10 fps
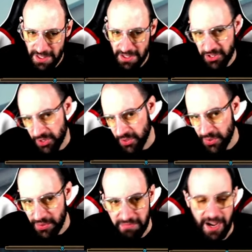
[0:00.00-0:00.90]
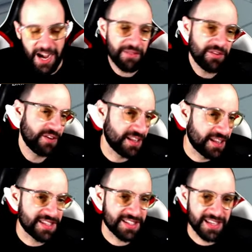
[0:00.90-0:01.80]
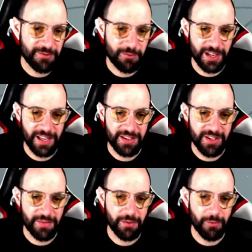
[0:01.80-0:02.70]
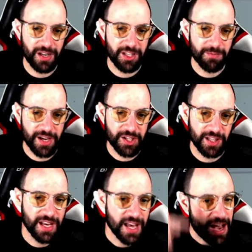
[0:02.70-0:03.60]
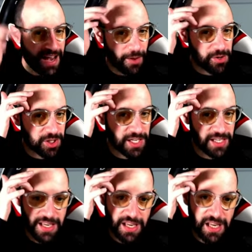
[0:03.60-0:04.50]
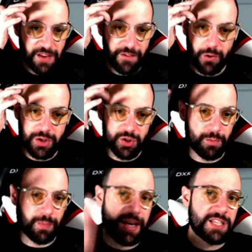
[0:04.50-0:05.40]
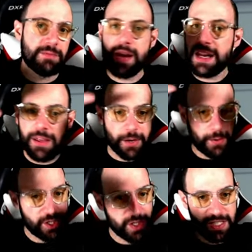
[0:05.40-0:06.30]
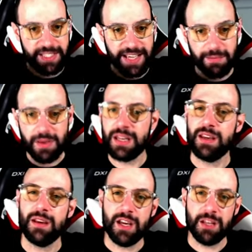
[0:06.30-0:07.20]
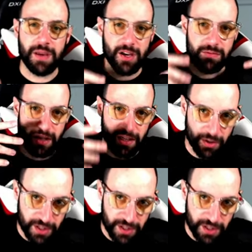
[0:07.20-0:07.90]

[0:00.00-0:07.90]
So I have the feeling it's it really something really special. And obviously, if you want to place many decorations inside many, it becomes a little